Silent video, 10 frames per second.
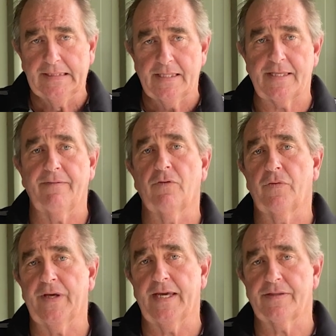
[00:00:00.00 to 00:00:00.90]
several
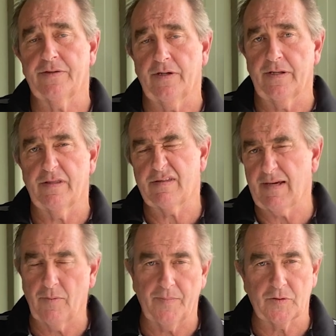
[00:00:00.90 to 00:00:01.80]
$1,000s,
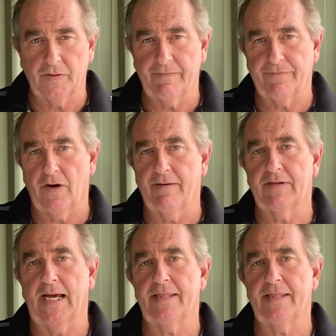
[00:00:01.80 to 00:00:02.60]
somewhere between $5,000 and